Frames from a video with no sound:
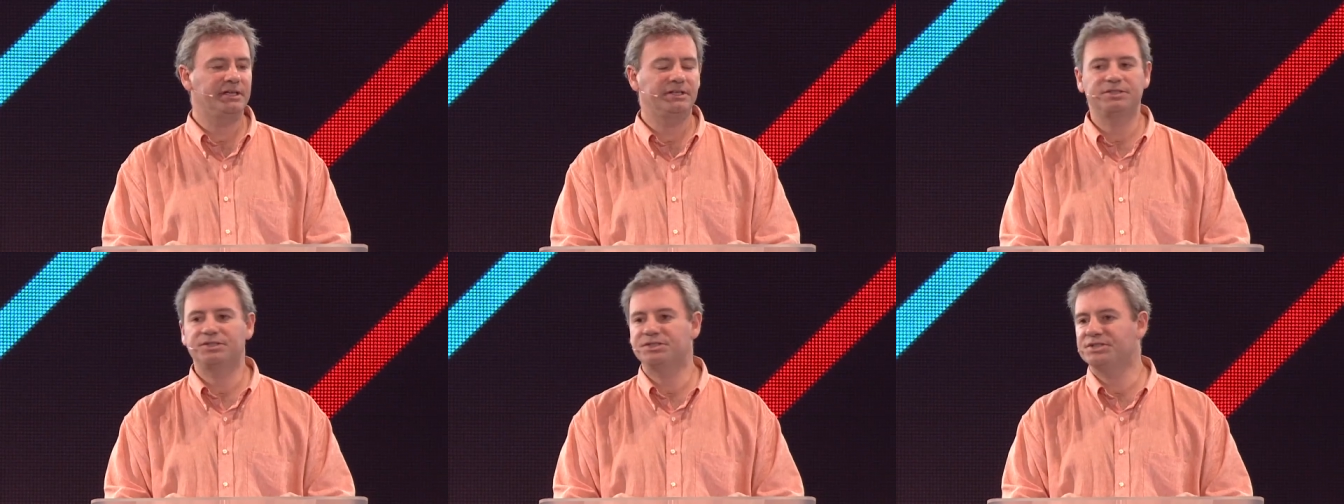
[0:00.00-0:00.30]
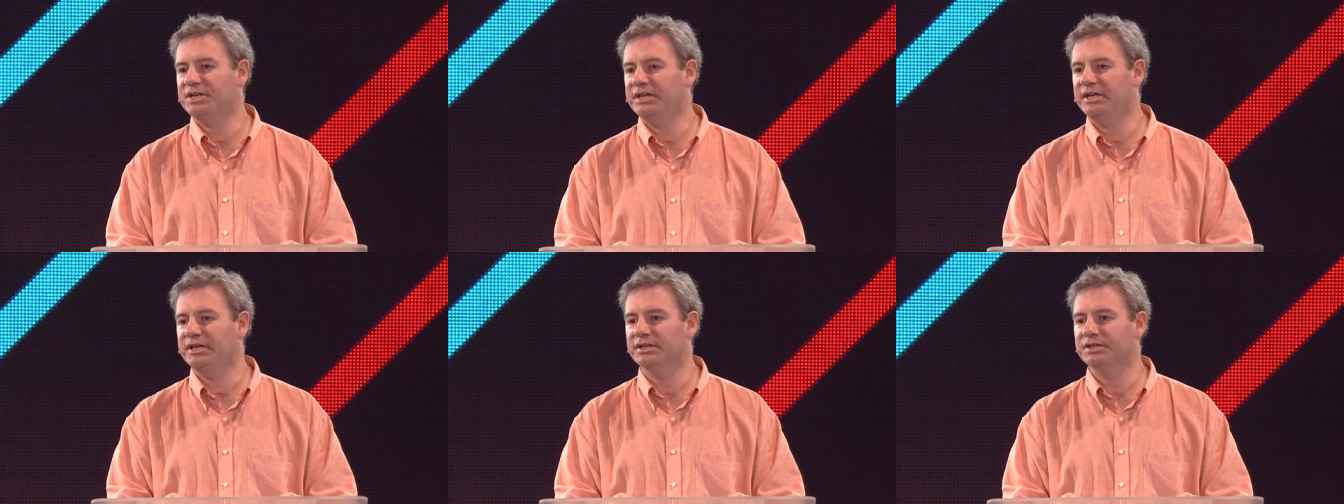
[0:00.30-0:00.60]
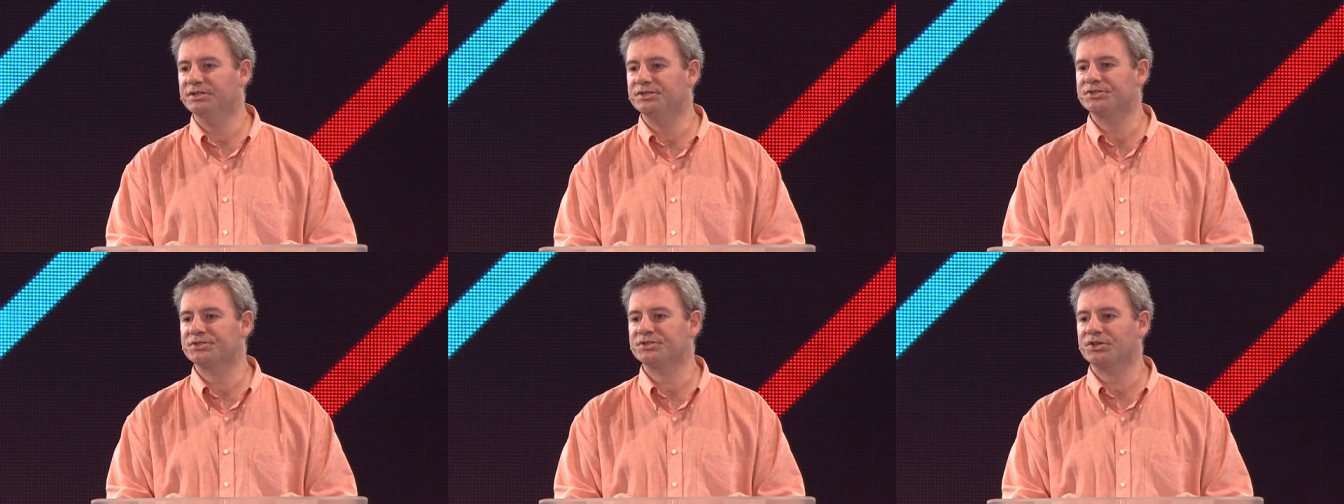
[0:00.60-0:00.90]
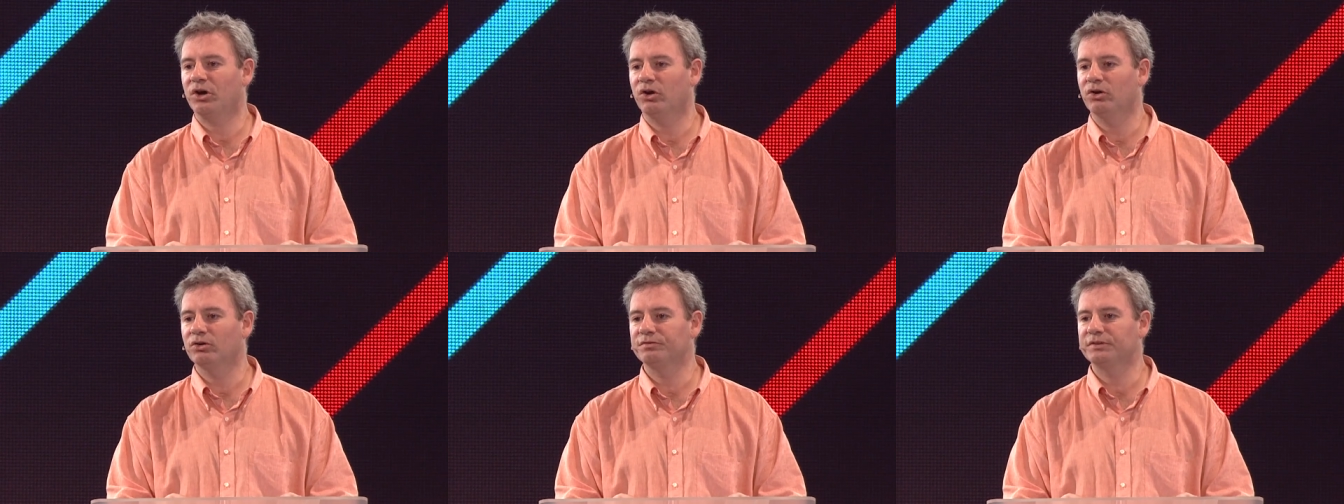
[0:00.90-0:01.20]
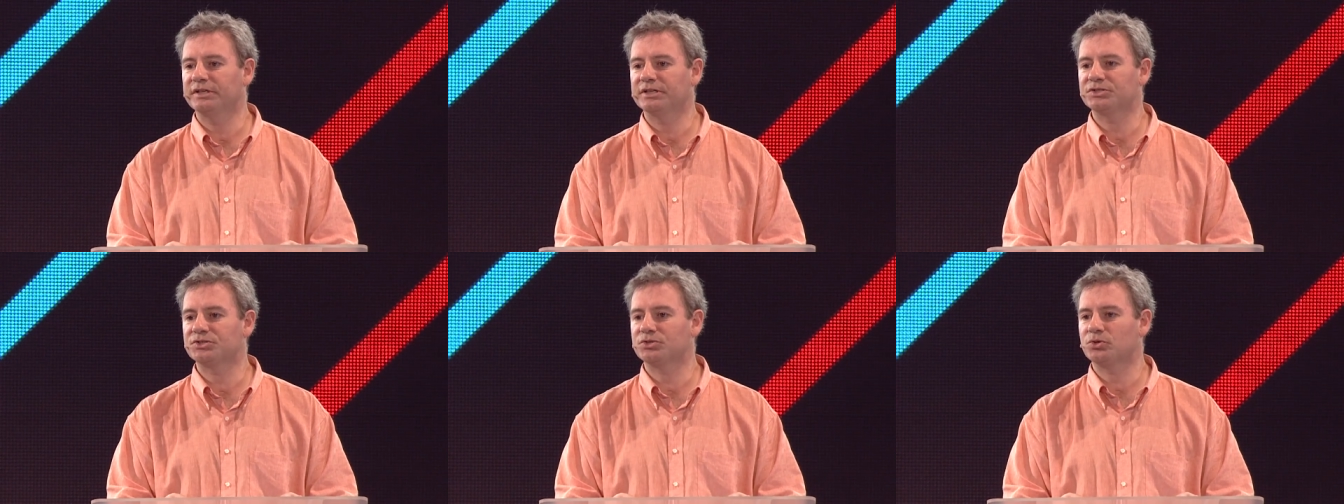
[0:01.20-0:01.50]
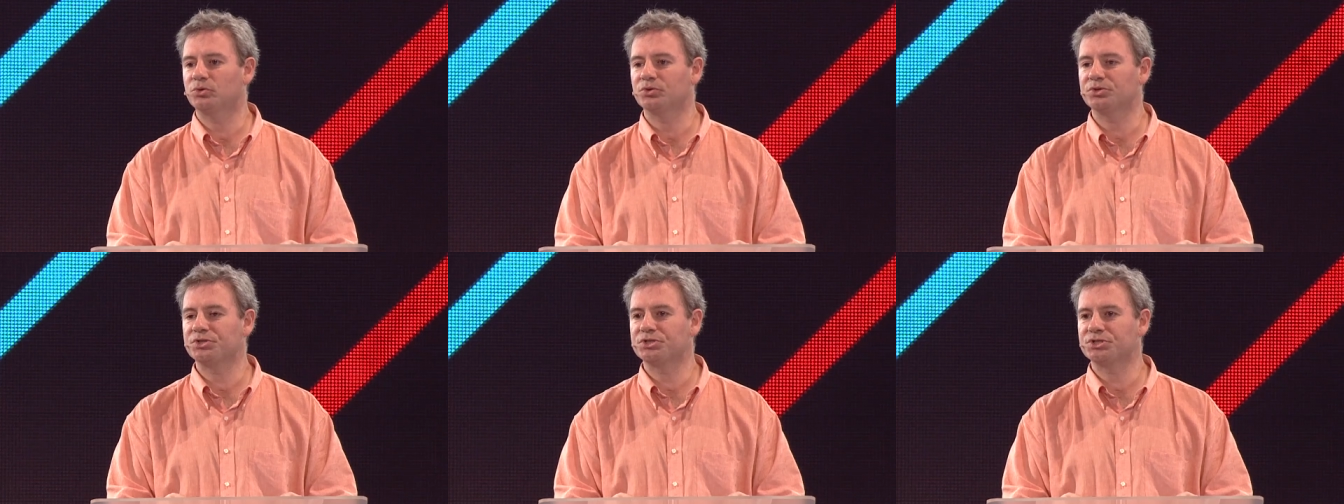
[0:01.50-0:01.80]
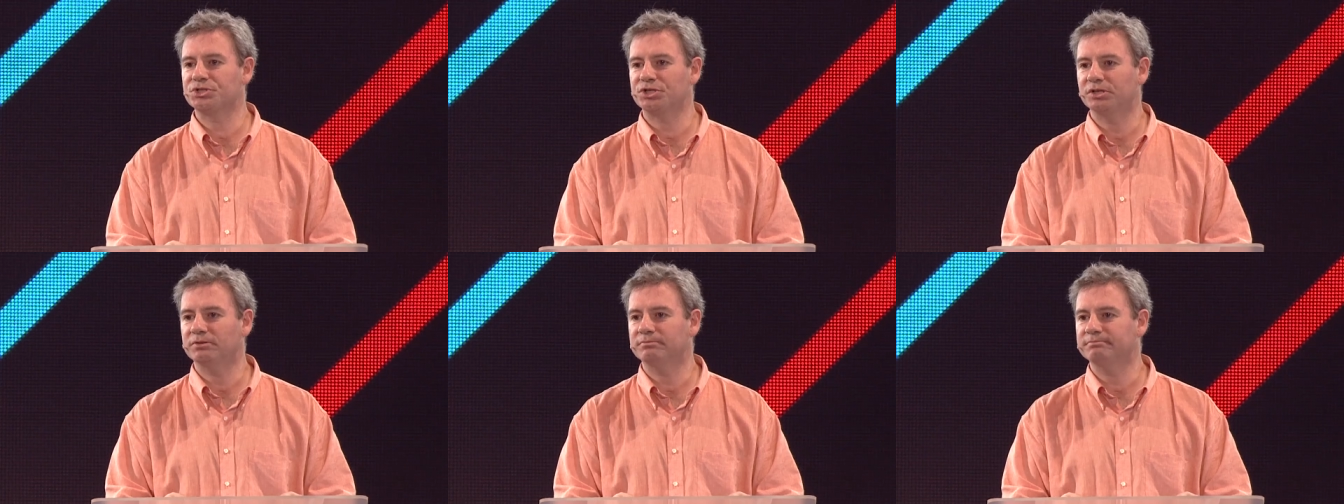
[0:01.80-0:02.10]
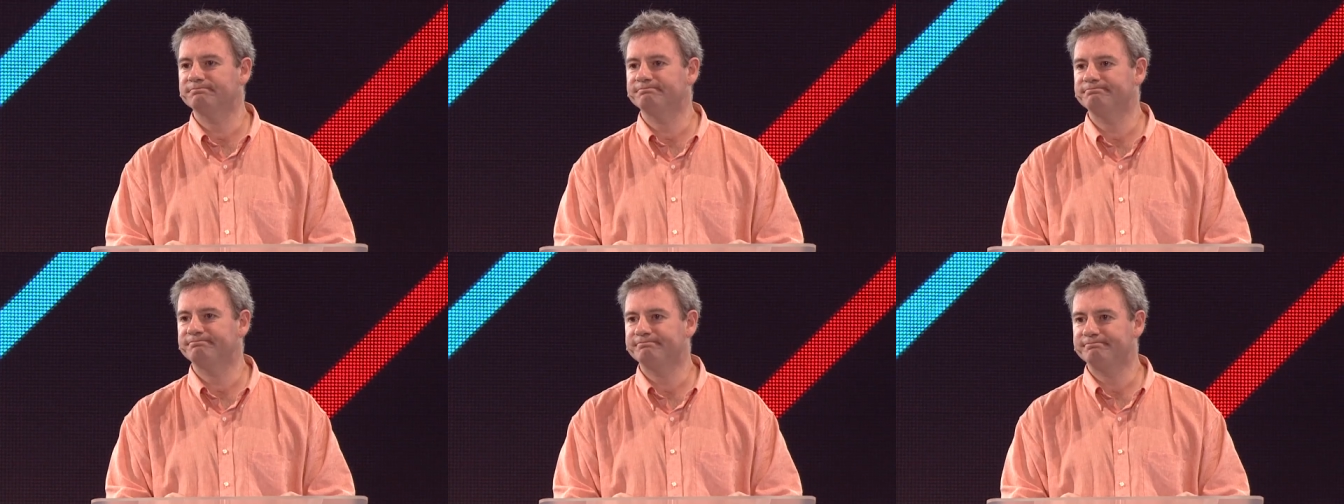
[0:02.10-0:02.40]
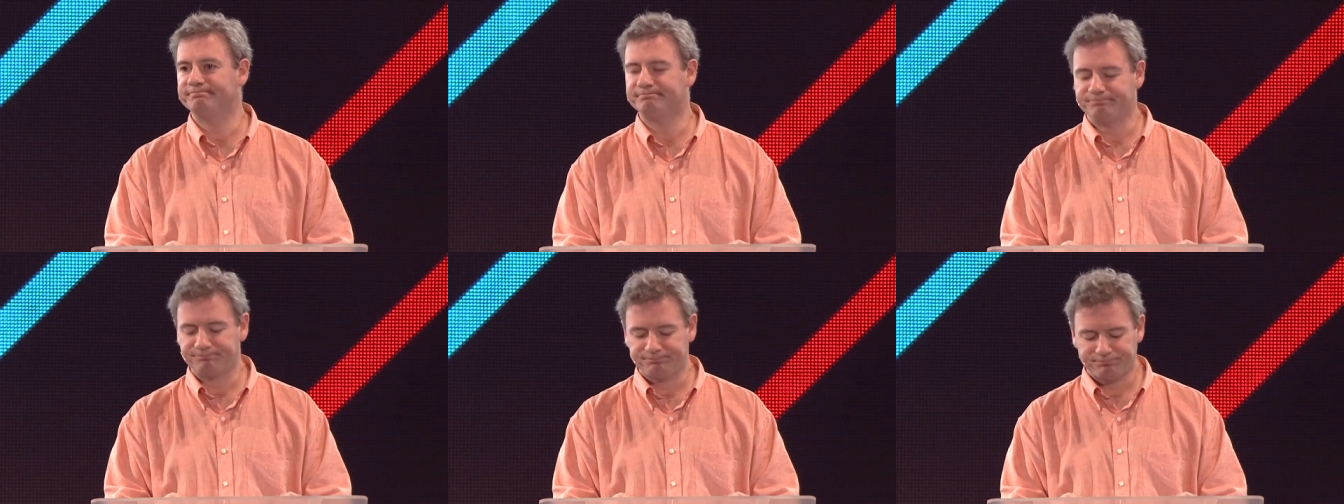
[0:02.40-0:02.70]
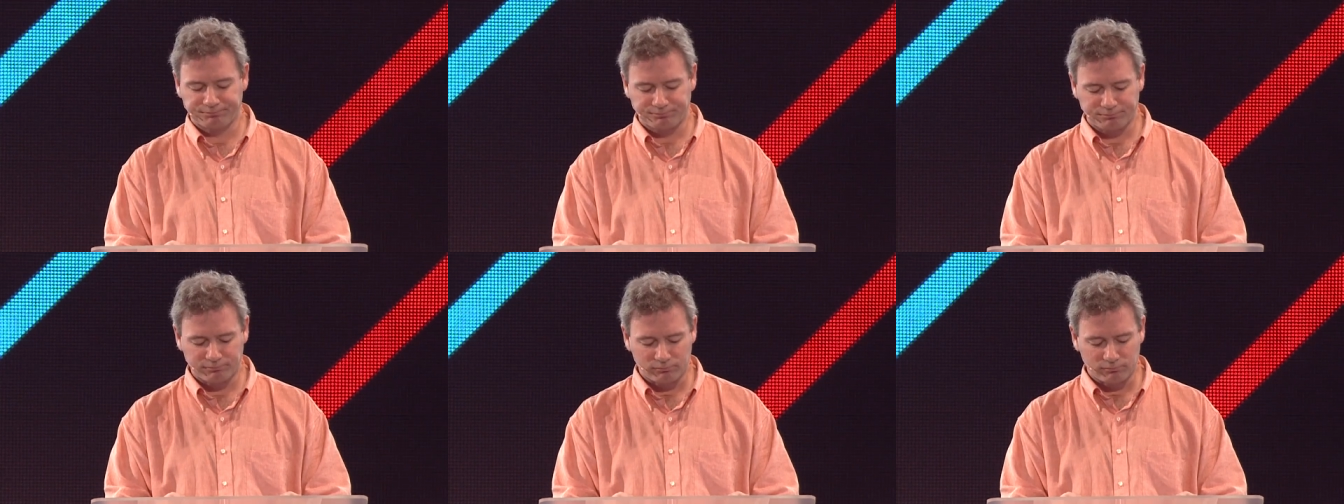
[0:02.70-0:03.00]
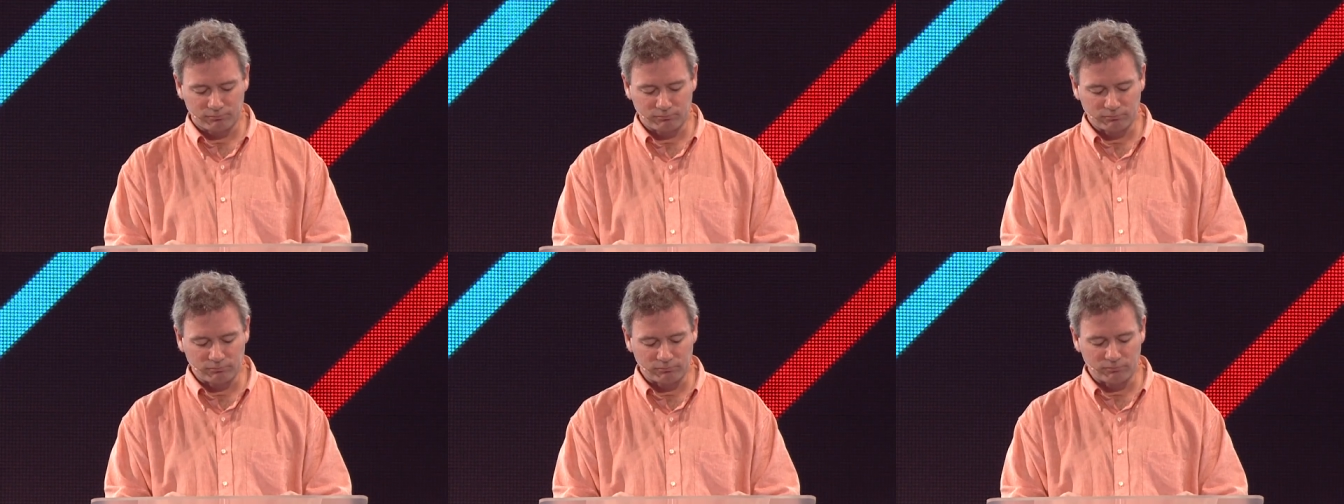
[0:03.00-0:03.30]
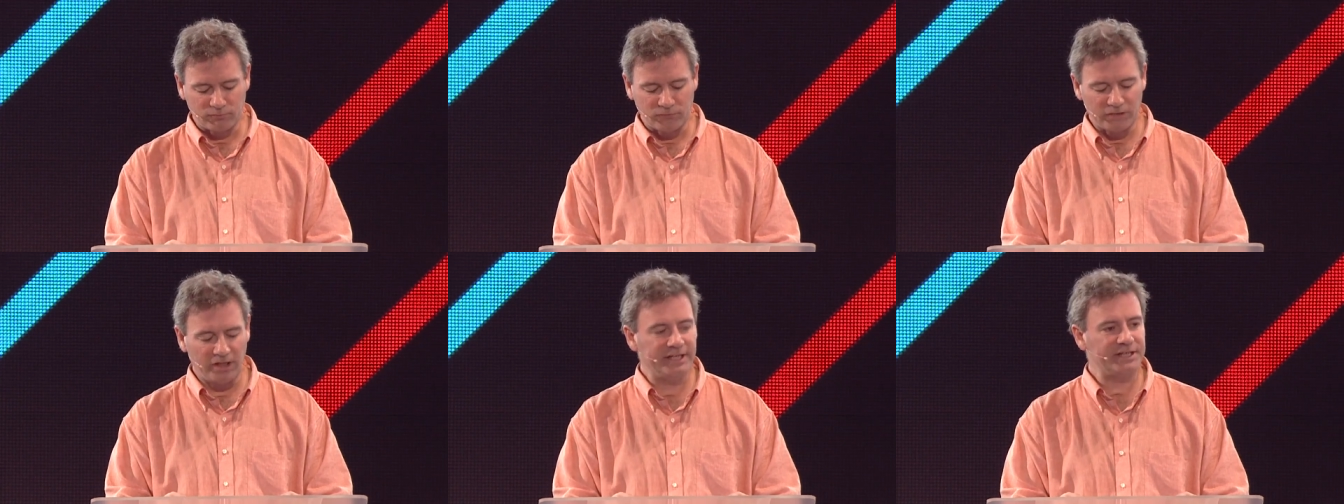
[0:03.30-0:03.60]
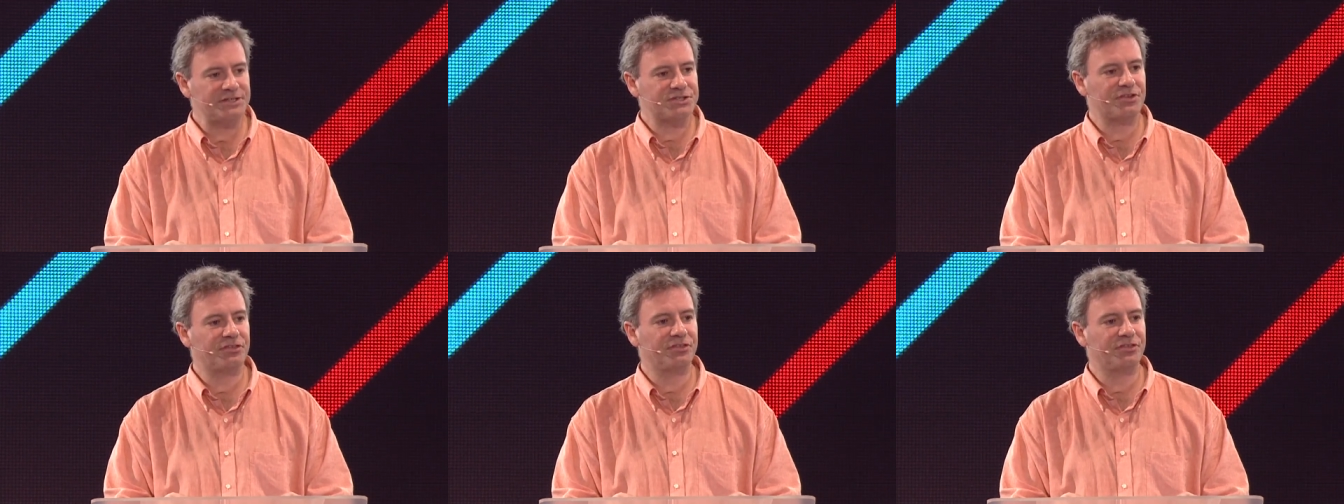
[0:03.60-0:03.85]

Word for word: in tears of exhaustion. Here's a